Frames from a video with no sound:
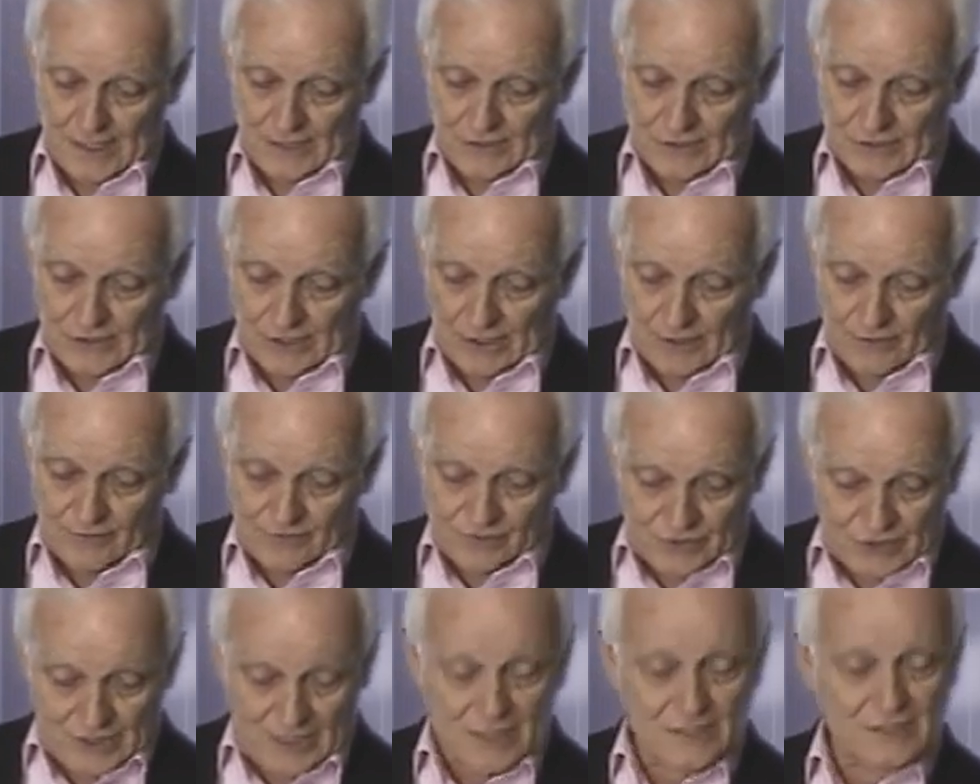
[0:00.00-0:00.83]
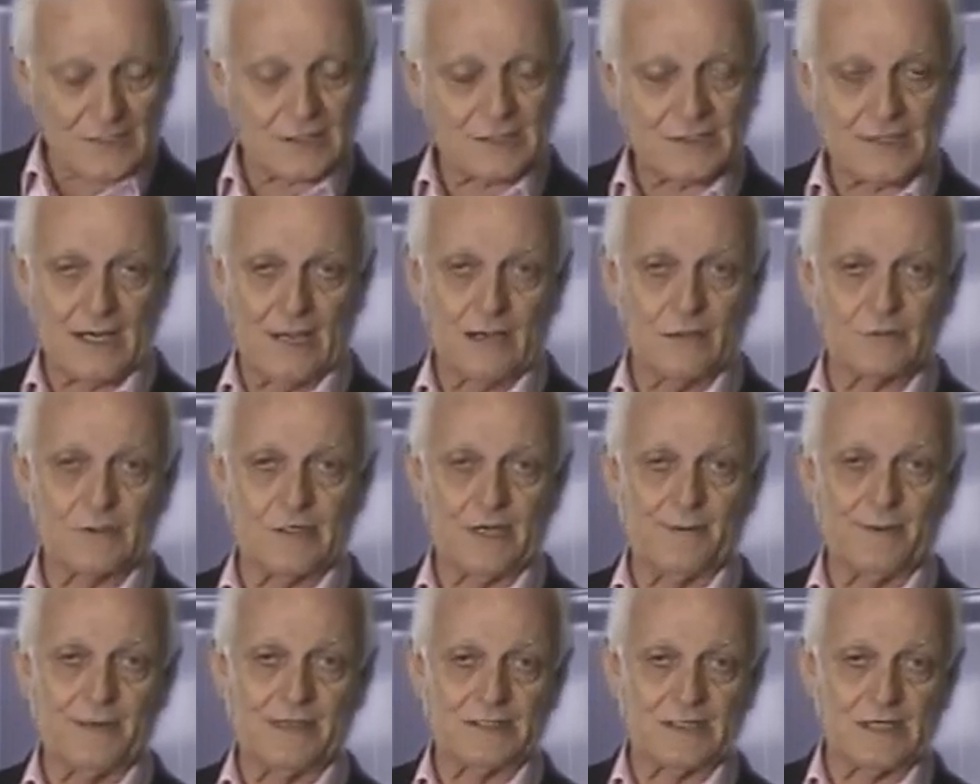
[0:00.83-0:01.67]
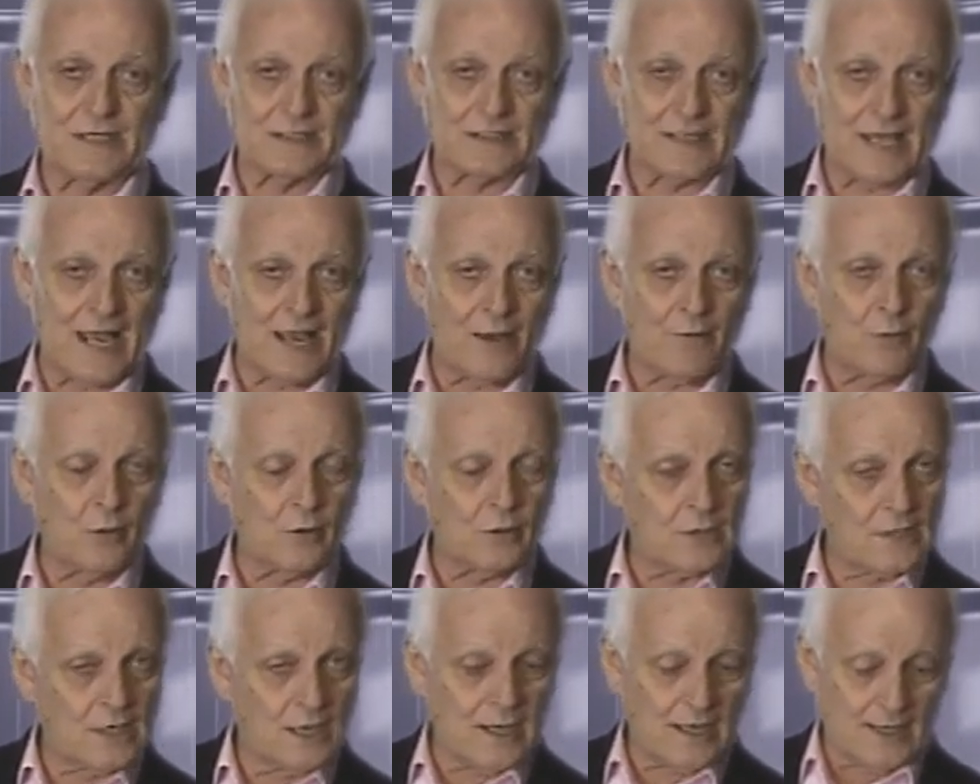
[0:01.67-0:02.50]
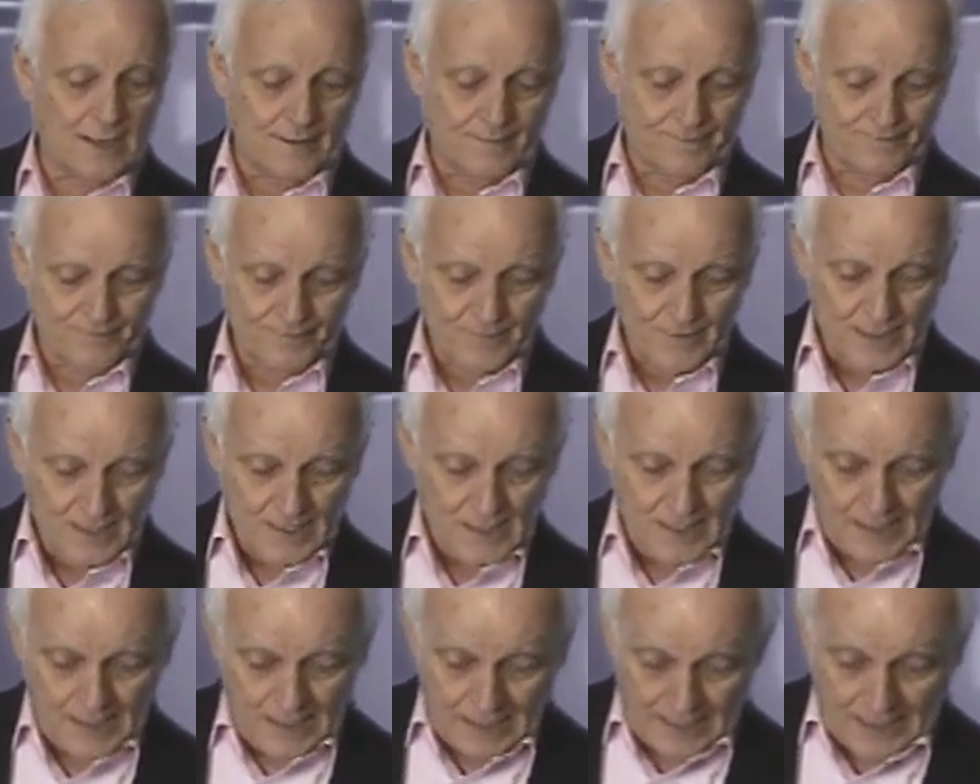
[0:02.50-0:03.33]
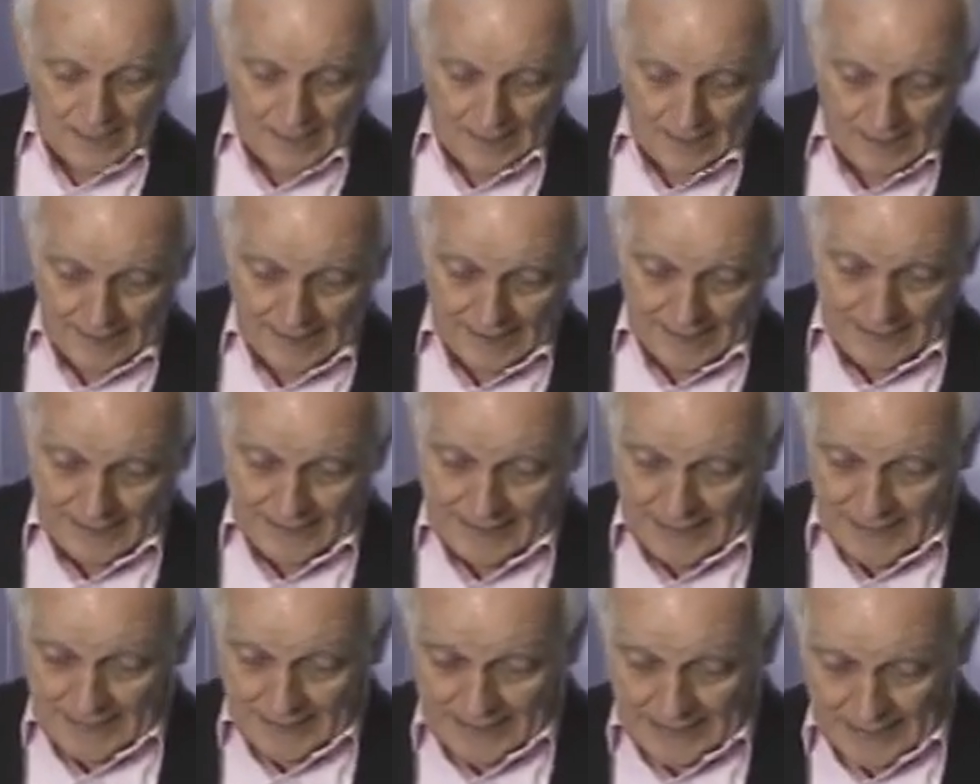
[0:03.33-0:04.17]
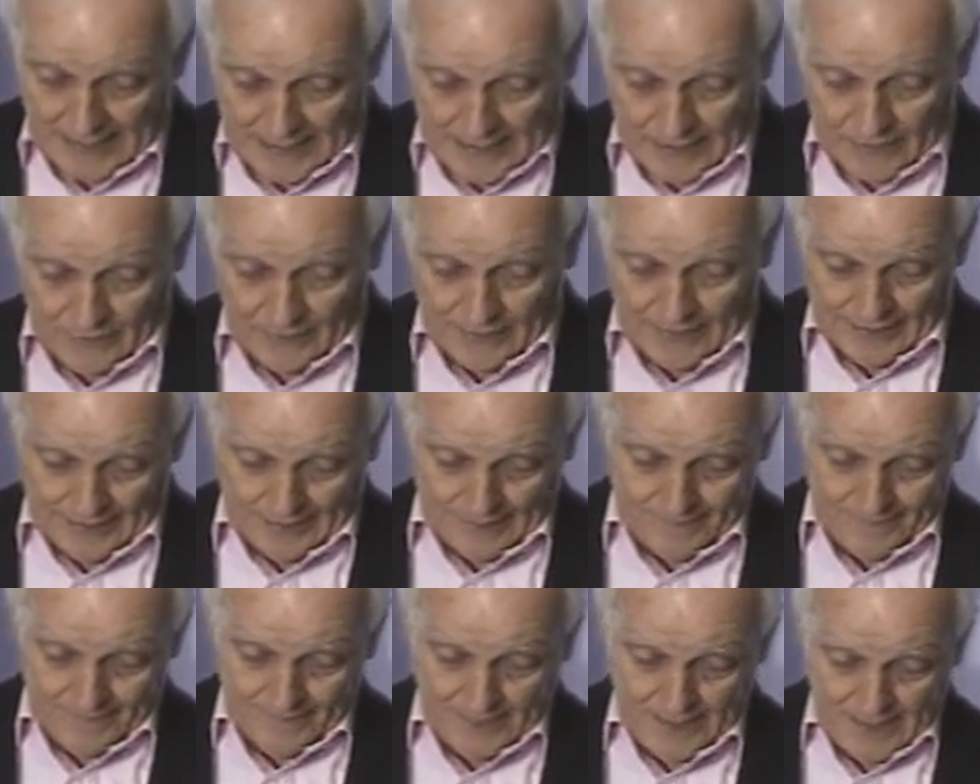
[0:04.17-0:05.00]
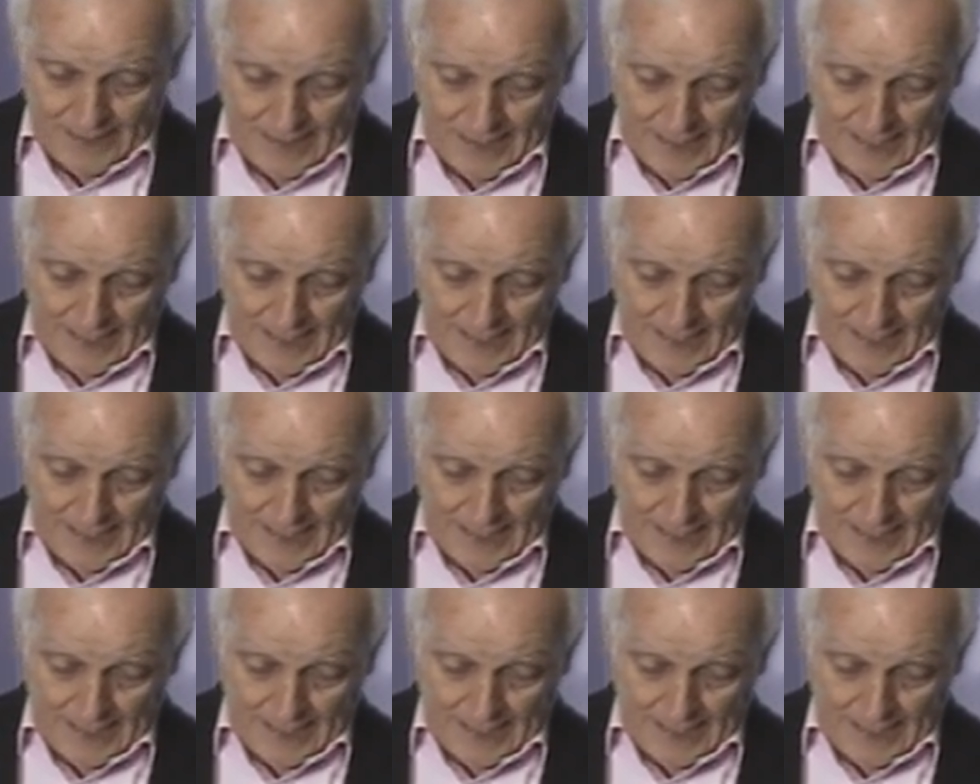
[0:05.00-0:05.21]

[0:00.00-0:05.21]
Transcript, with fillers: So Jesus tells him, He says, I will come uh, and, and heal him.